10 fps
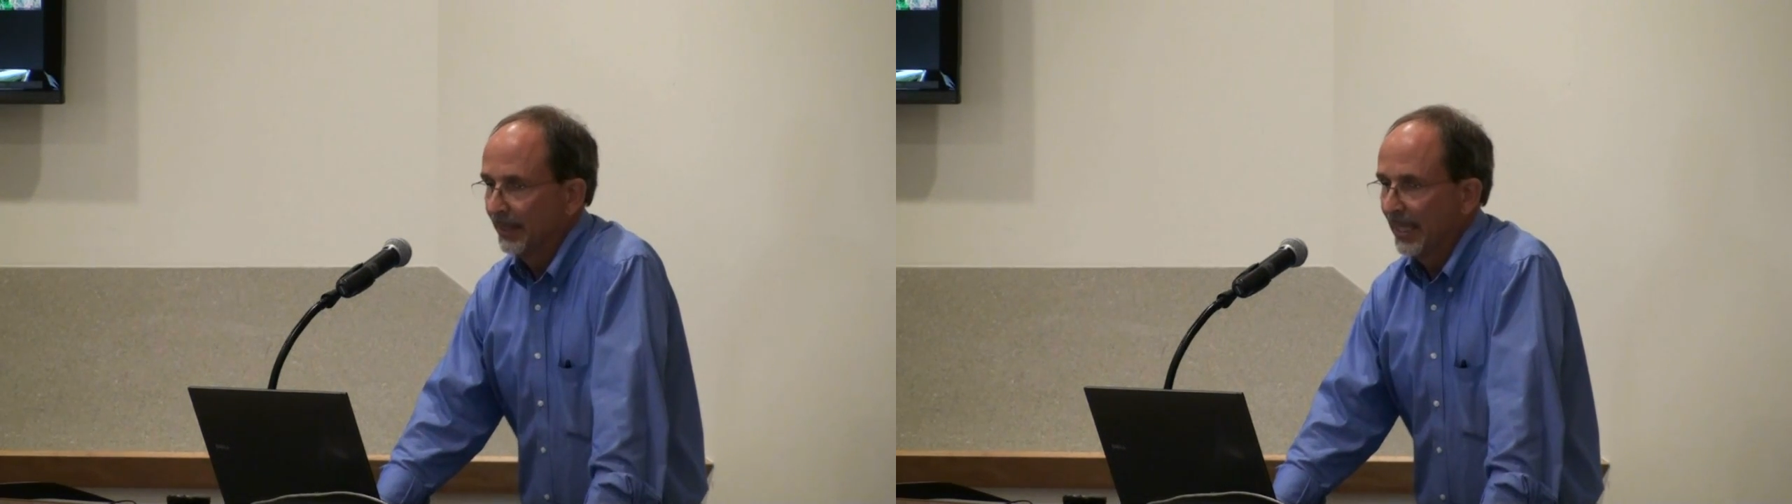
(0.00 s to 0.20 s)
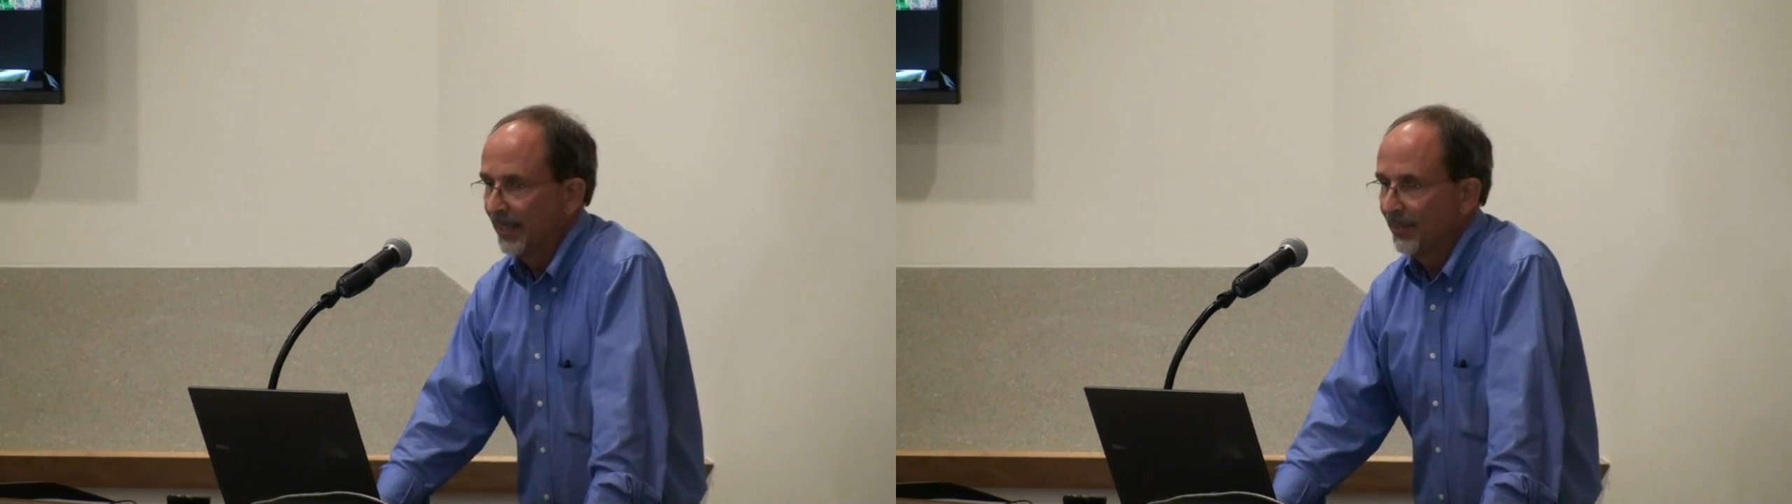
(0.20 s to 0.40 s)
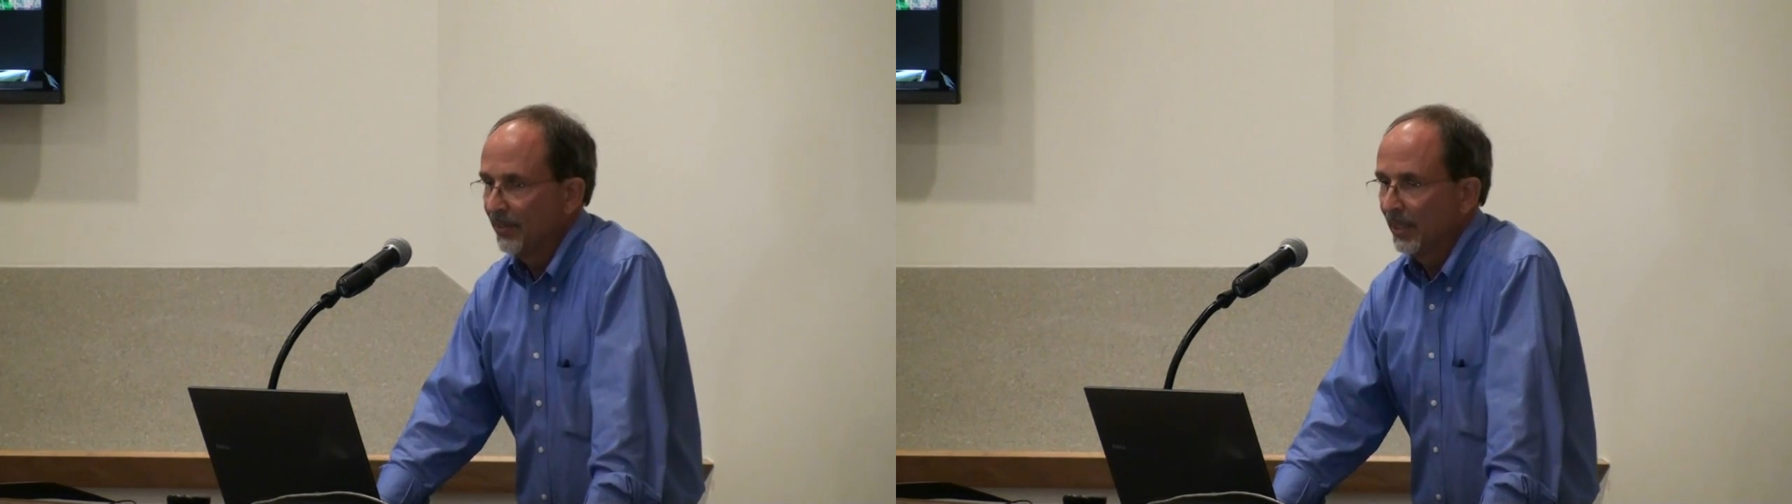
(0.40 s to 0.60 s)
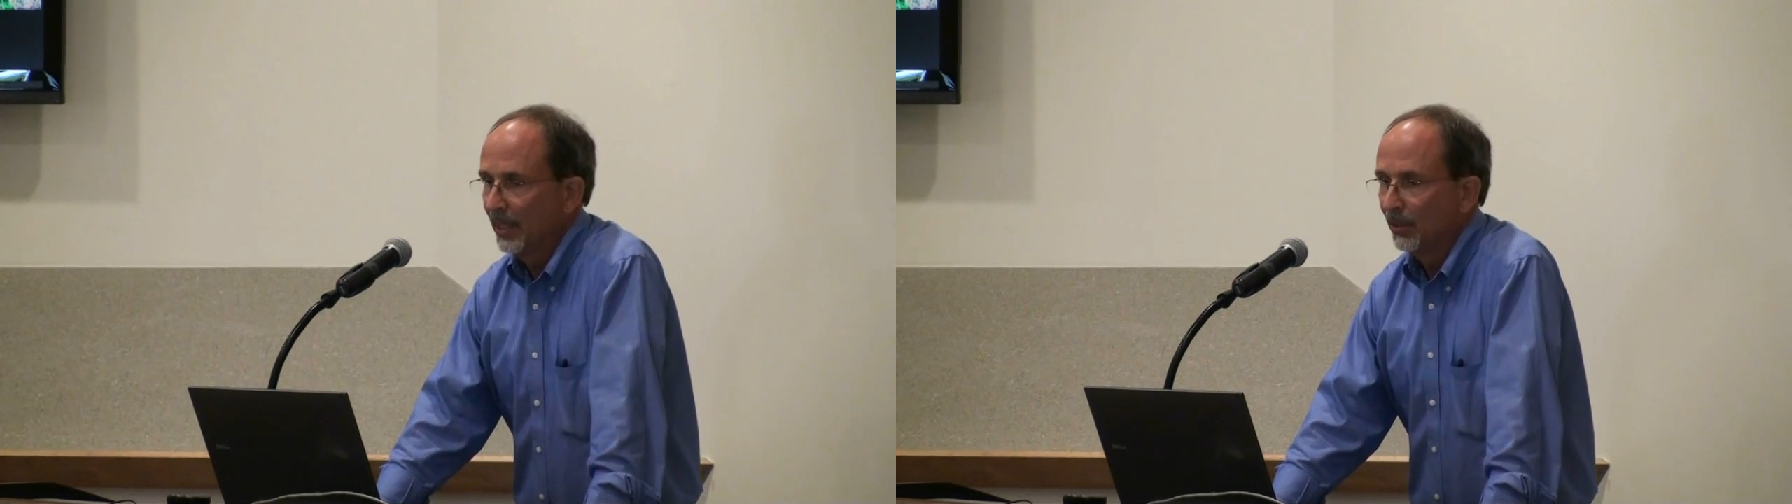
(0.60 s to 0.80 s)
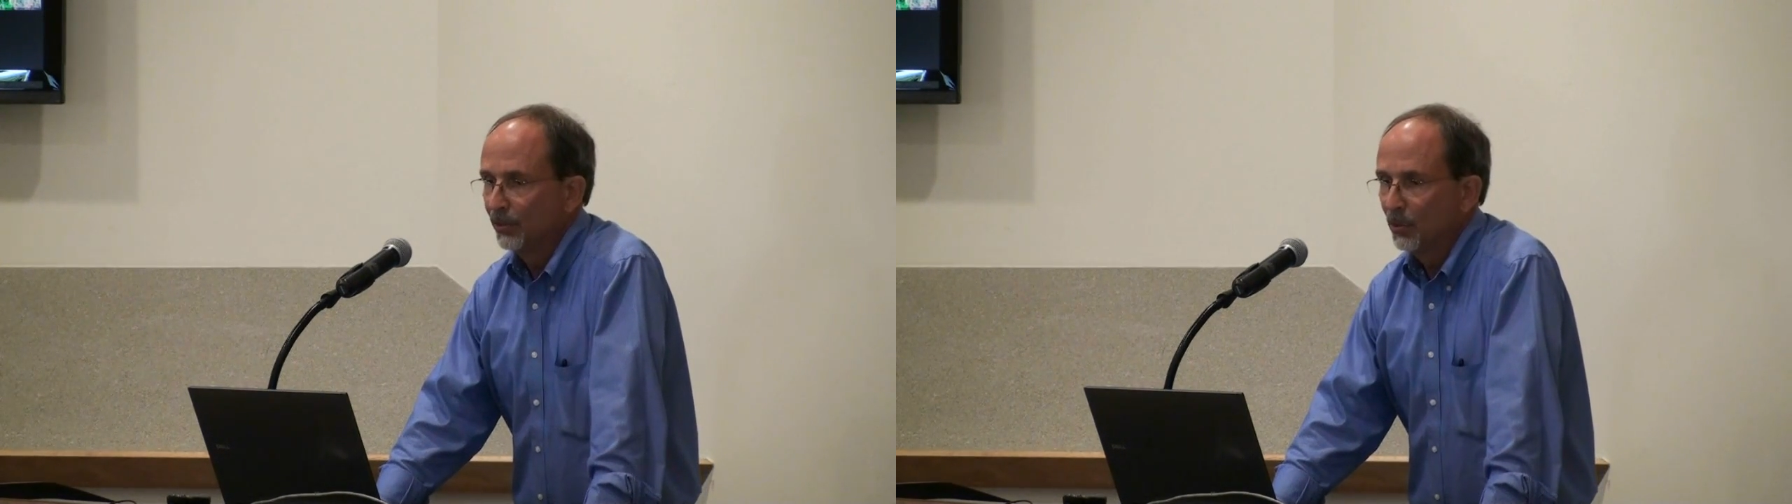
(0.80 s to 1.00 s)
That is the
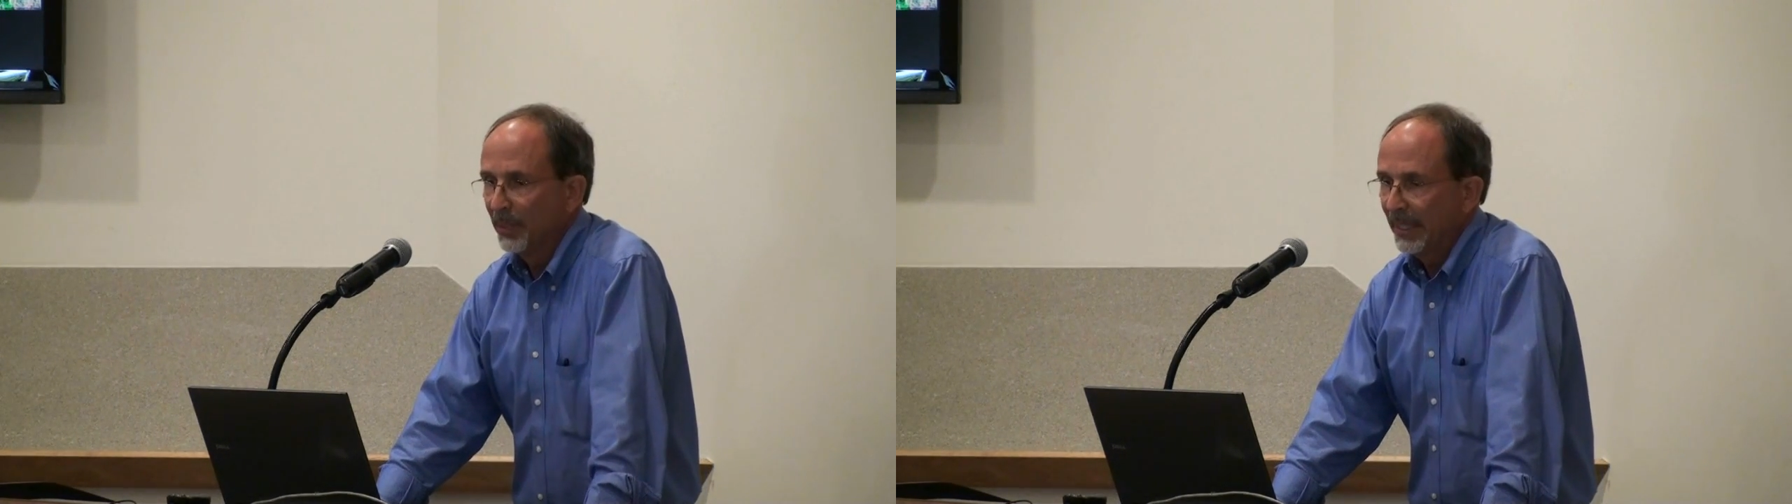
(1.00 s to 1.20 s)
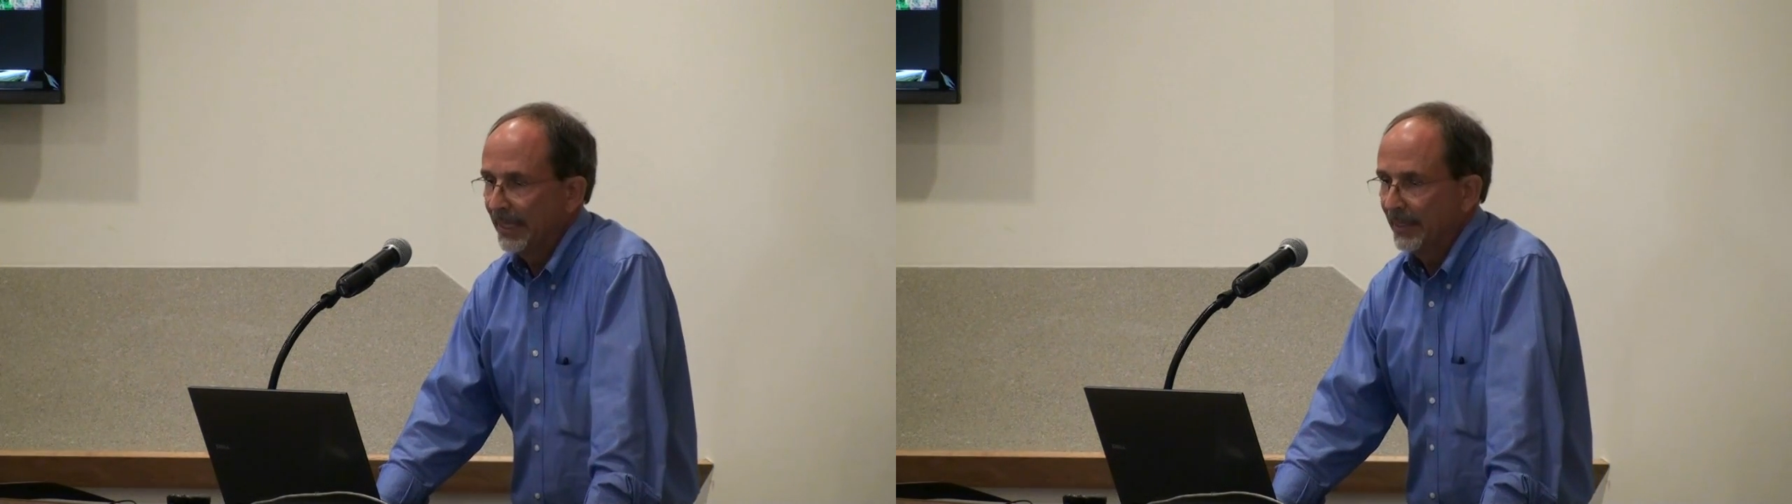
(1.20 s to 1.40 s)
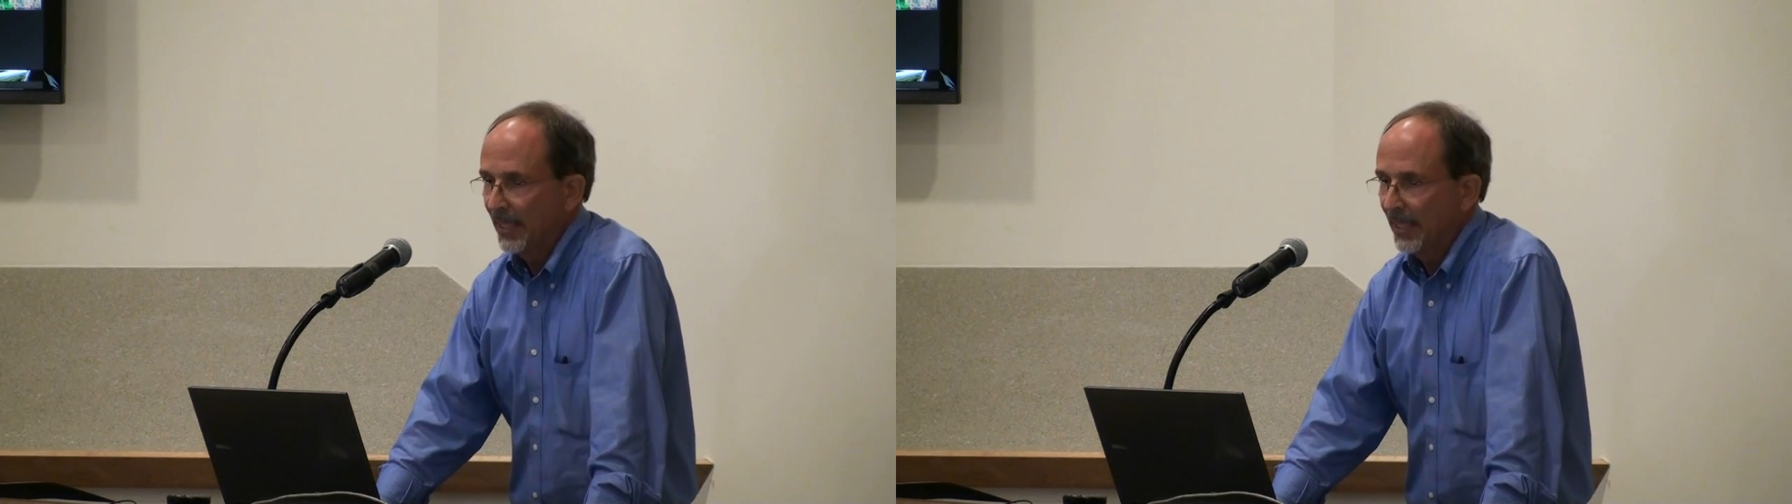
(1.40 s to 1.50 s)
L28